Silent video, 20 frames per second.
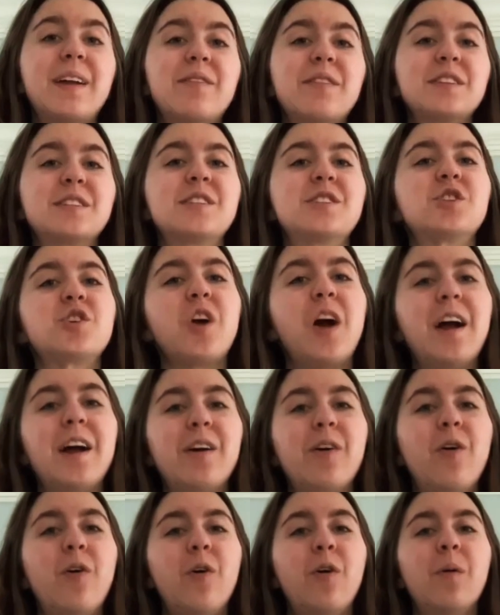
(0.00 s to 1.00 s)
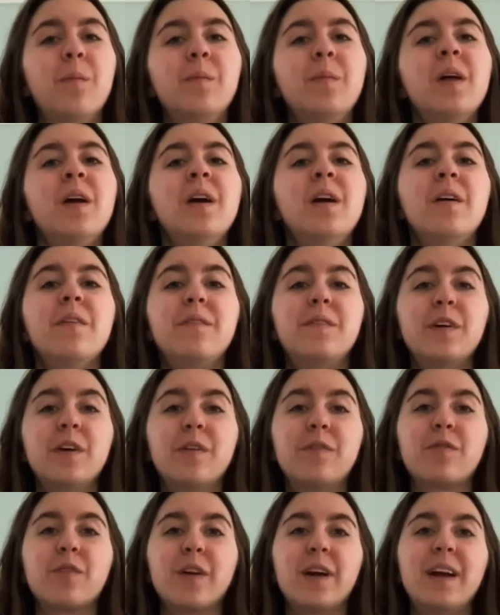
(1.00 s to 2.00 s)
this a try at home, feel
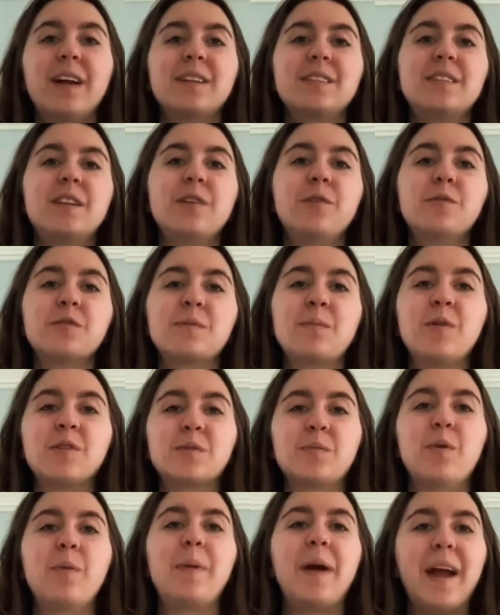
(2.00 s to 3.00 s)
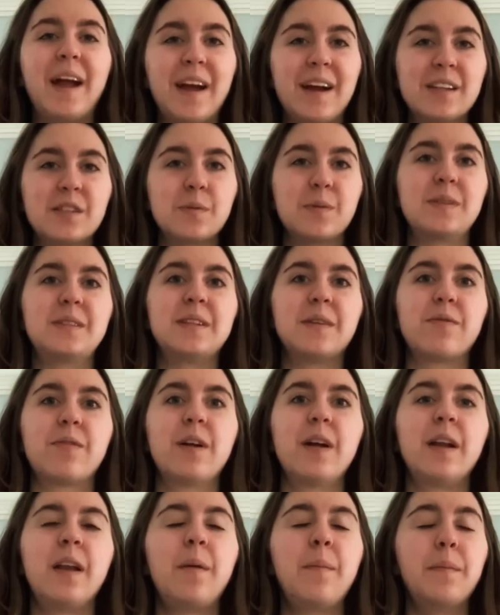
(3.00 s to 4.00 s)
free to use multiple pans with
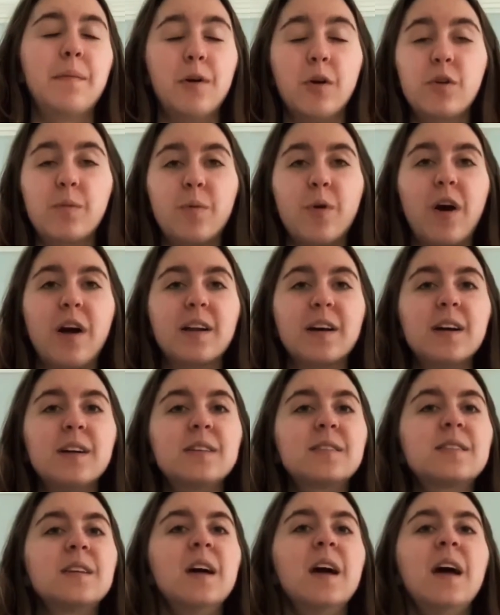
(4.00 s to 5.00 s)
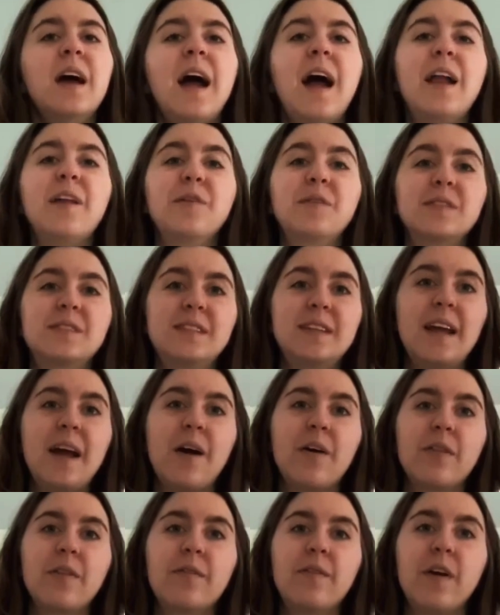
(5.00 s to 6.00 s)
different milk products, and you can see how
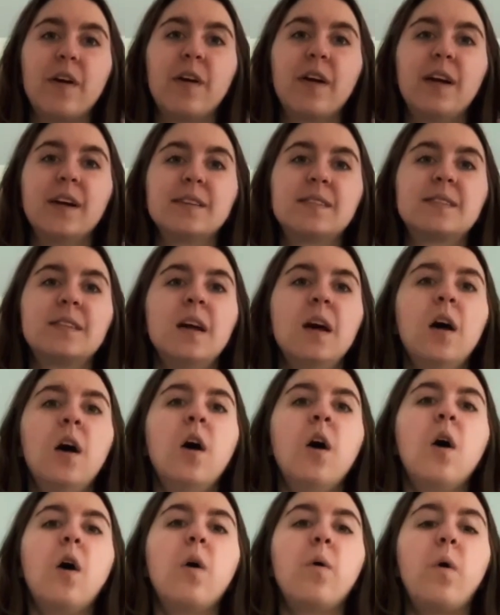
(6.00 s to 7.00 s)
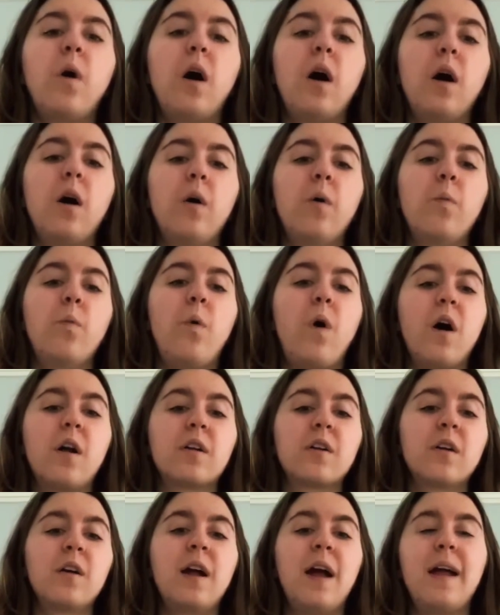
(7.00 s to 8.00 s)
the various
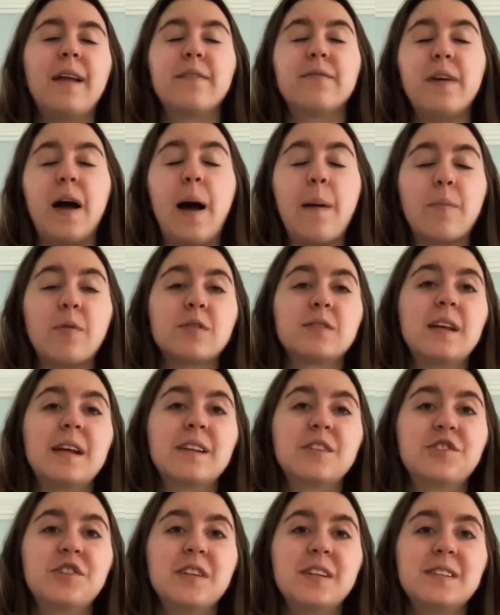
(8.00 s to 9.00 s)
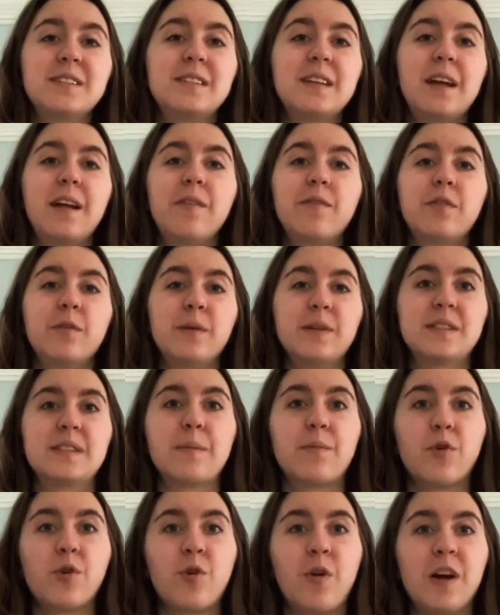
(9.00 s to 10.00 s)
water and fat percentages influence the
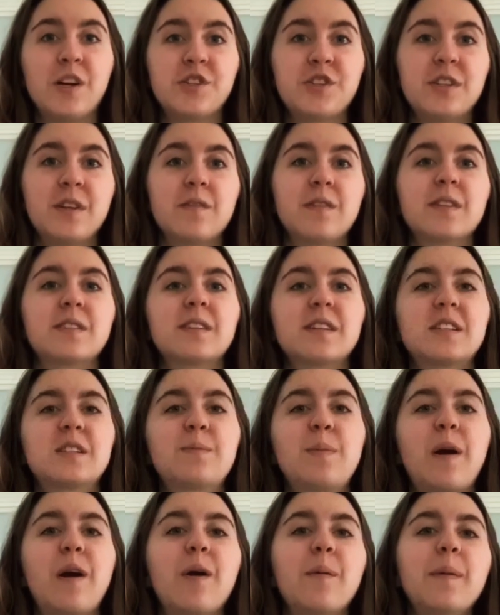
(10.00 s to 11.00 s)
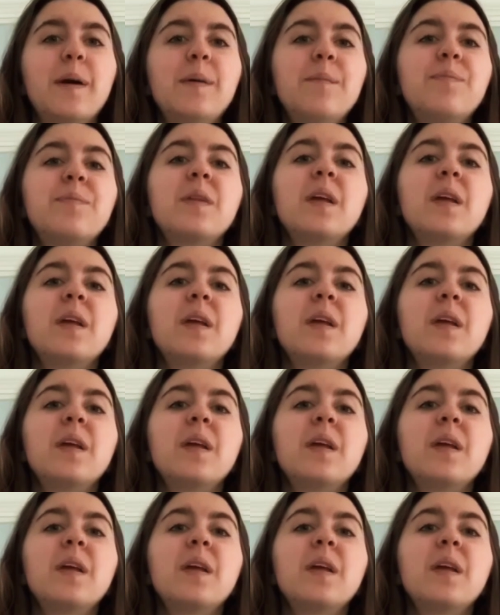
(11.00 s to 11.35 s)
progression of this experiment.